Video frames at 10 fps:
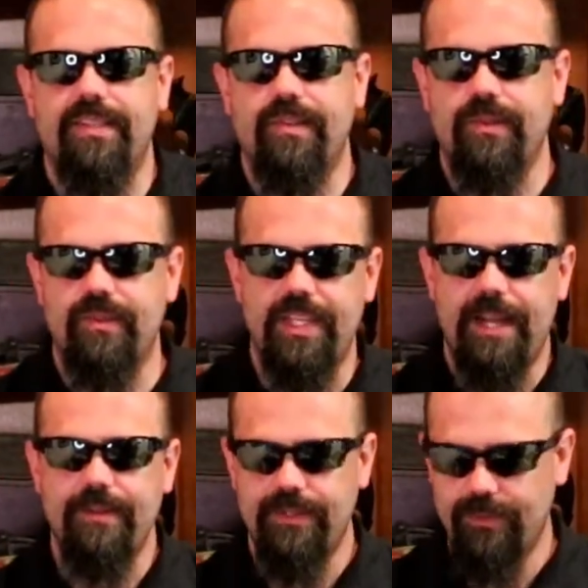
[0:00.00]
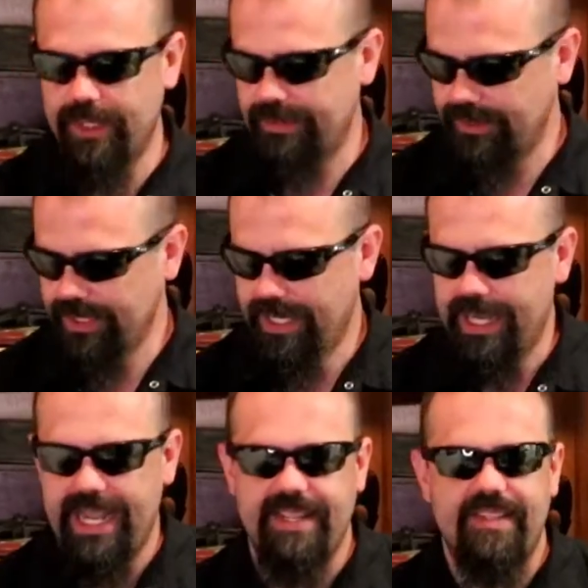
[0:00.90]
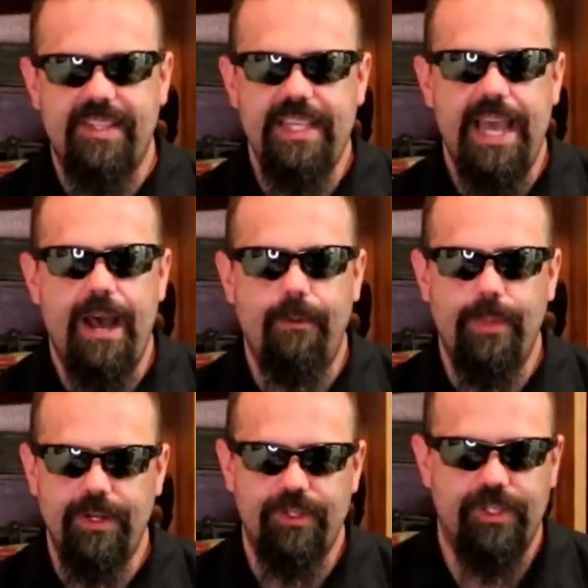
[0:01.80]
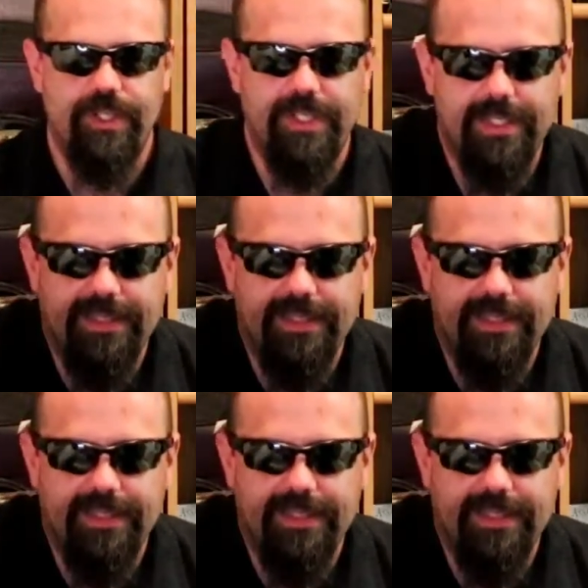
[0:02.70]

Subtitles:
his little sounds and whatever and see how much